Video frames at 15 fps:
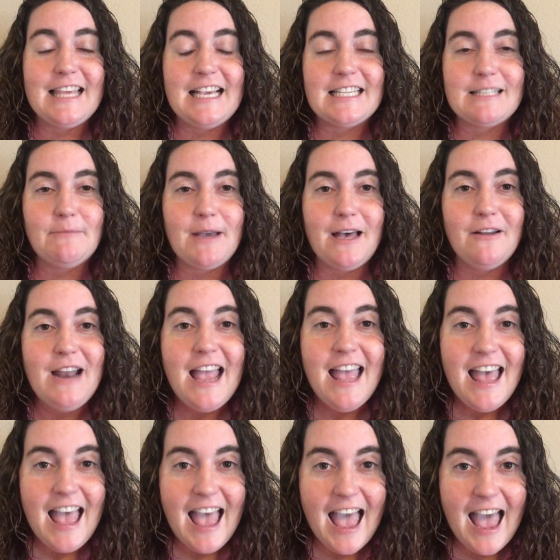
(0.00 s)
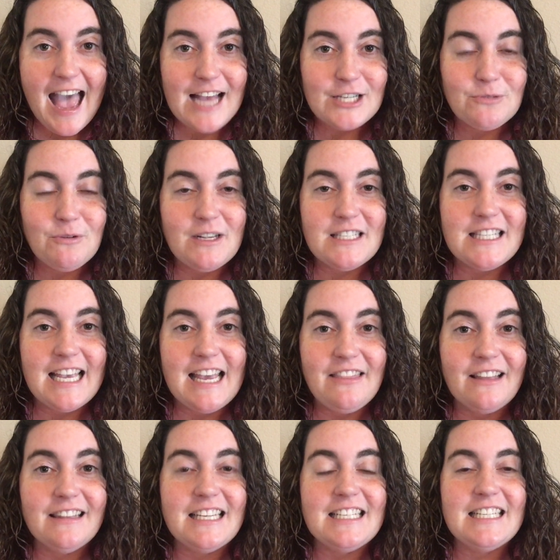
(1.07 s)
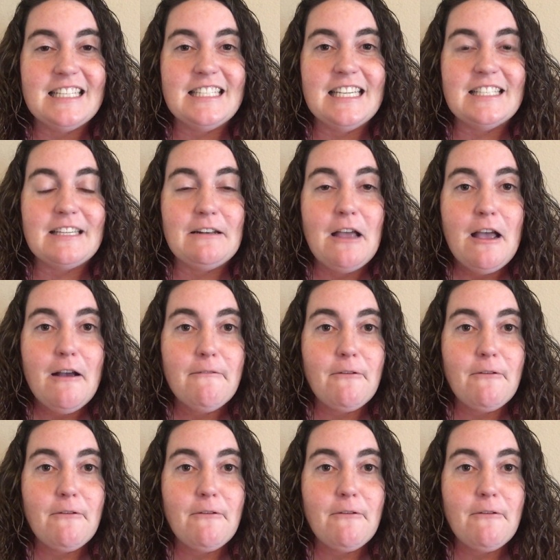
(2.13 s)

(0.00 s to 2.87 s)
things about Ash Wednesday and the Lenten season.